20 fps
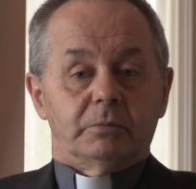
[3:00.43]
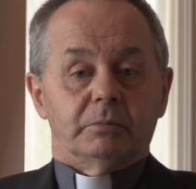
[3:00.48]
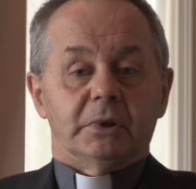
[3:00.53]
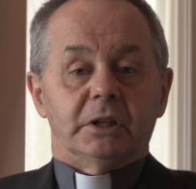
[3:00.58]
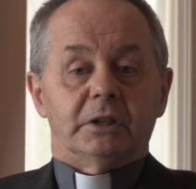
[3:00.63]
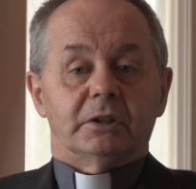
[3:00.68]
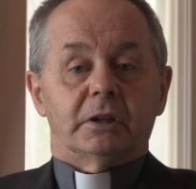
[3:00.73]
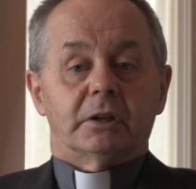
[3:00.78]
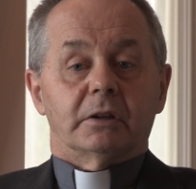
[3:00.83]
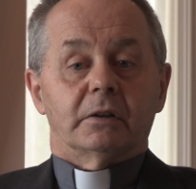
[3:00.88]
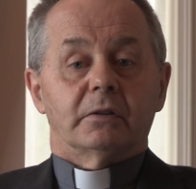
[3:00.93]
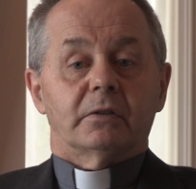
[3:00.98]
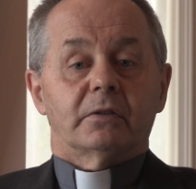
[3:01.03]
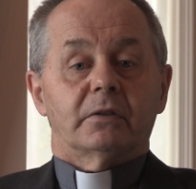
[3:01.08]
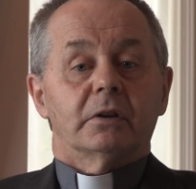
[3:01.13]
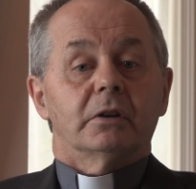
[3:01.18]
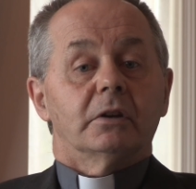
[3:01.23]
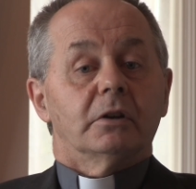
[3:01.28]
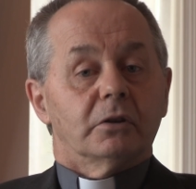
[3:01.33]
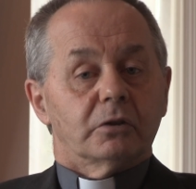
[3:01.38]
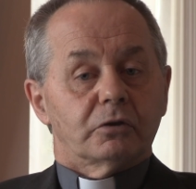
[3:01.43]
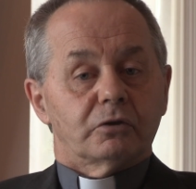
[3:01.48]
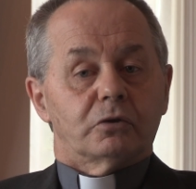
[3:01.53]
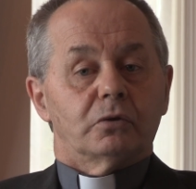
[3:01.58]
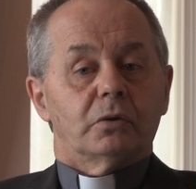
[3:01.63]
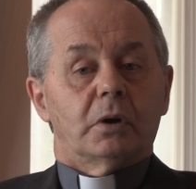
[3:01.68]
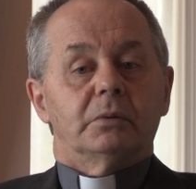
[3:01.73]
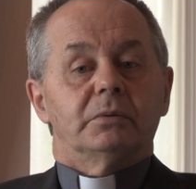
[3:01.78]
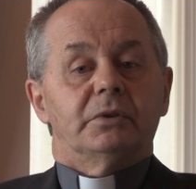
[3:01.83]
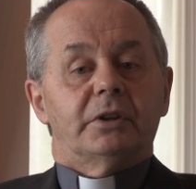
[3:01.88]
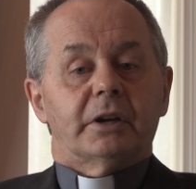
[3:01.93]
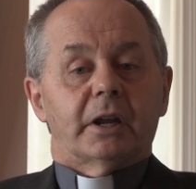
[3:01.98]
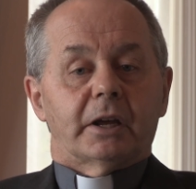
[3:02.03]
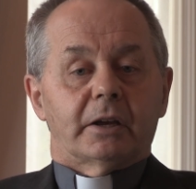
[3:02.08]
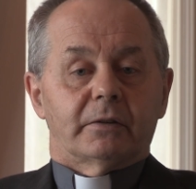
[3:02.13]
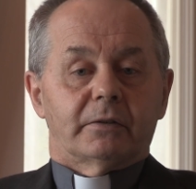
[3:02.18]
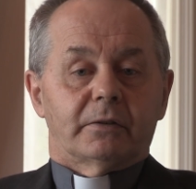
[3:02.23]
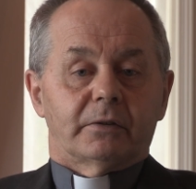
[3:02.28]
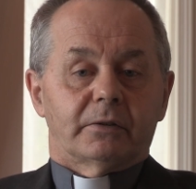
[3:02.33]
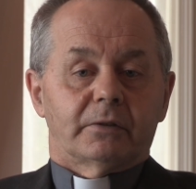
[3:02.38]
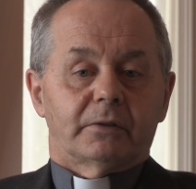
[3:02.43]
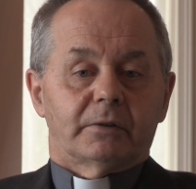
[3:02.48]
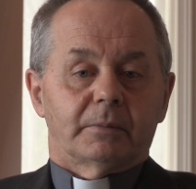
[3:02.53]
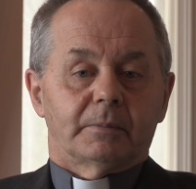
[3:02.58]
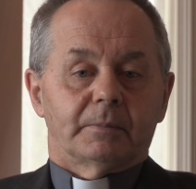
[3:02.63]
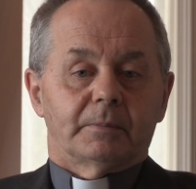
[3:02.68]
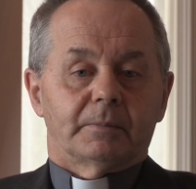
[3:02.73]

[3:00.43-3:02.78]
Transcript: meetings throughout the diocese.